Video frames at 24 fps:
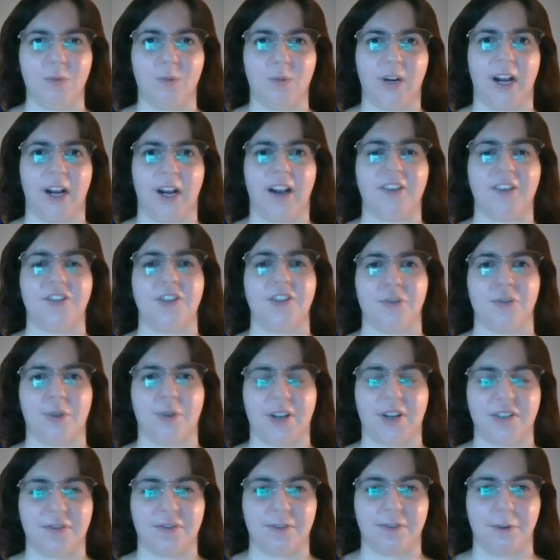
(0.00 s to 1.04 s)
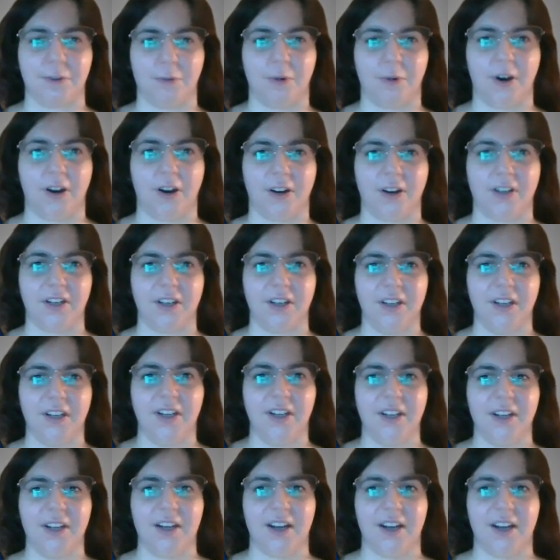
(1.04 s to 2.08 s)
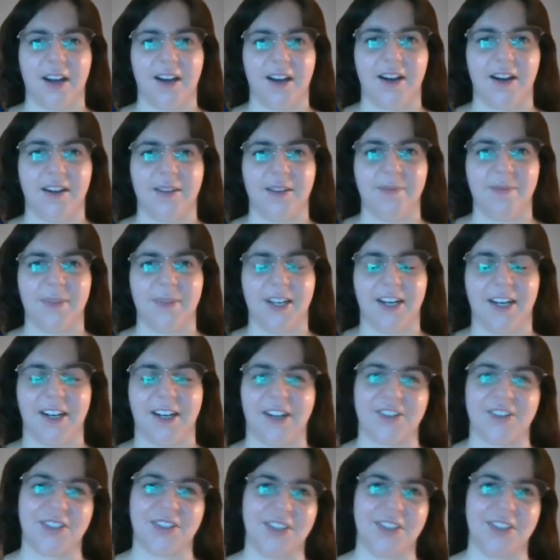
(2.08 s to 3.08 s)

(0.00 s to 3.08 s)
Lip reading: I still dress for work, and I guess,